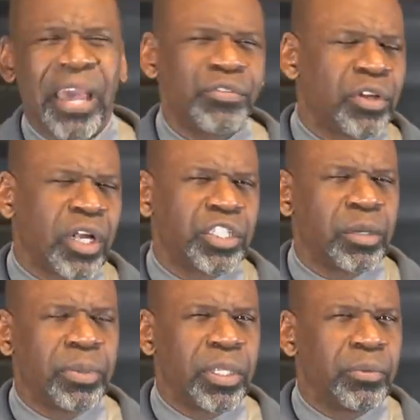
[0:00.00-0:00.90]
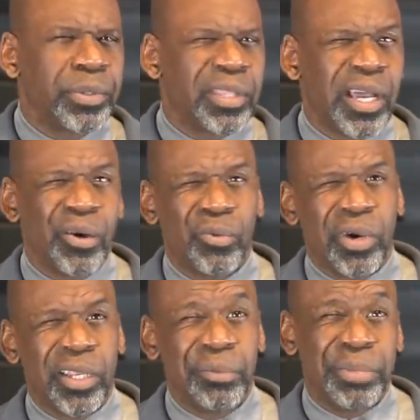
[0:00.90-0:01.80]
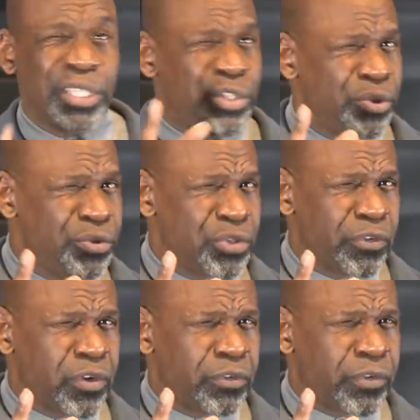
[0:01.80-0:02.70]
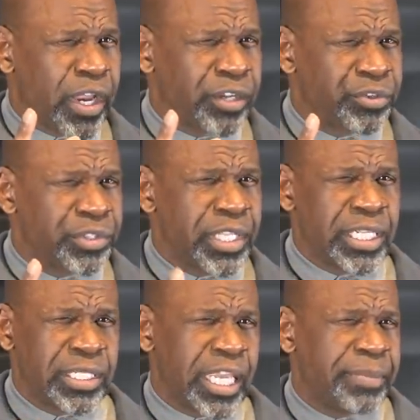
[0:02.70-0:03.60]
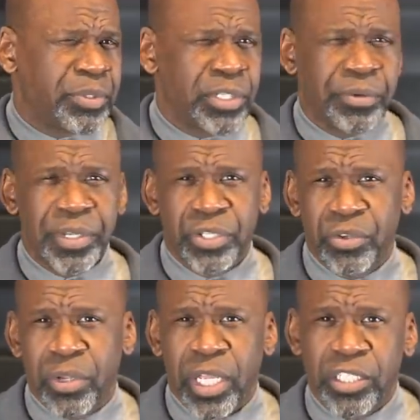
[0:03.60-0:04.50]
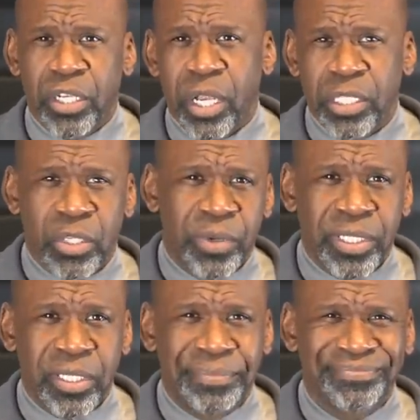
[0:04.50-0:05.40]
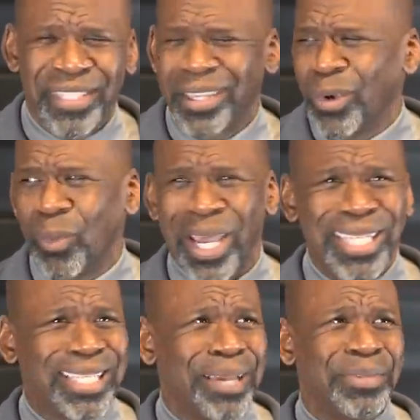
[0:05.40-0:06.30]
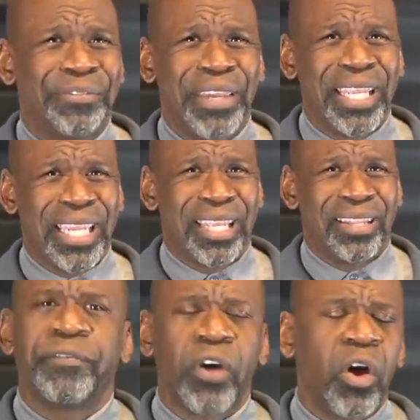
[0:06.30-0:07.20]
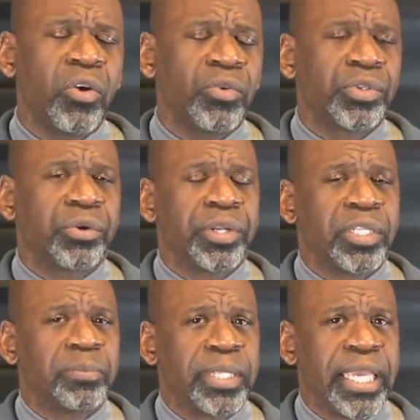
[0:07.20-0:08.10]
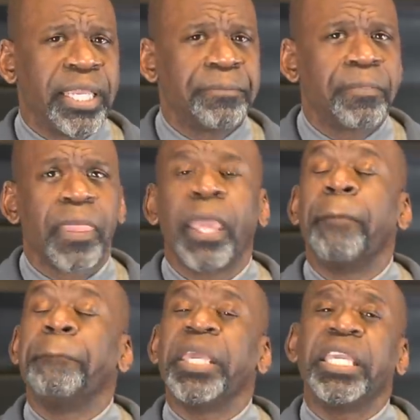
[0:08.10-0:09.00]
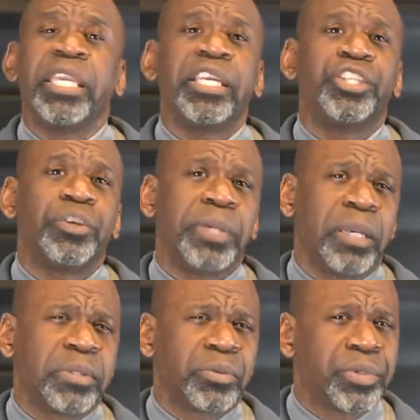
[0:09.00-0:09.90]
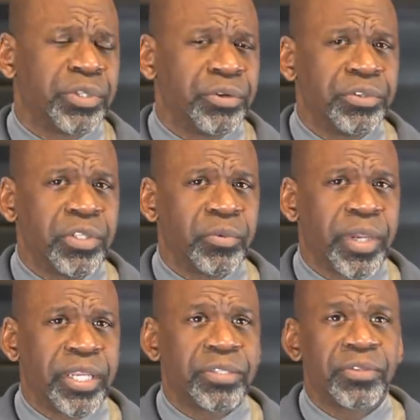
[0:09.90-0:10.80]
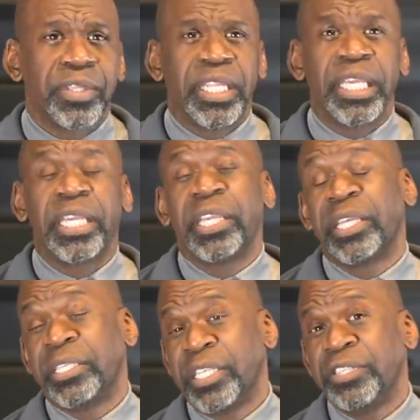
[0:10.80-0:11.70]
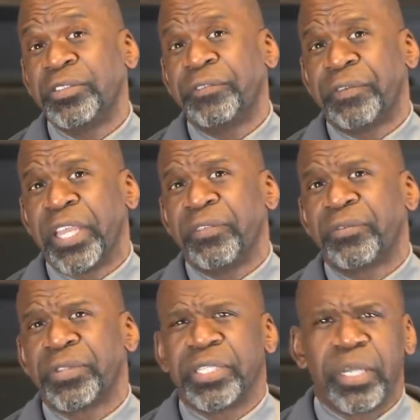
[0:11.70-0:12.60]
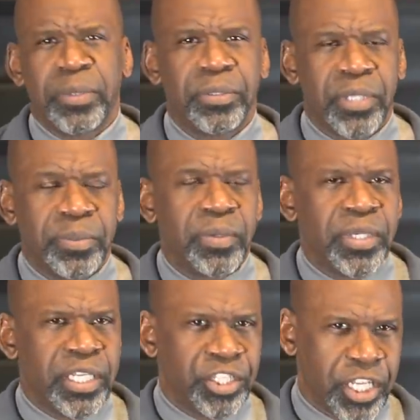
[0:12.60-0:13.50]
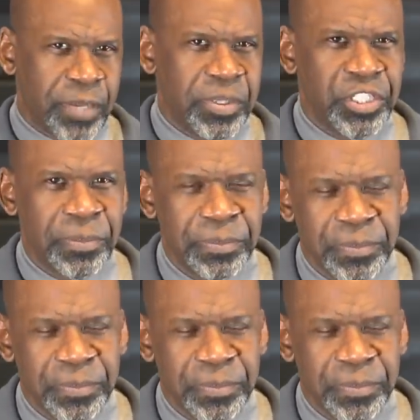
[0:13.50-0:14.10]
After dodging a bullet with not one but two cervical fractures that escaped serious neurologic consequences, why tempt fate again? If all goes according to plan, Big E should be able to return to the ring so that he can continue to fight for the WWE Championship.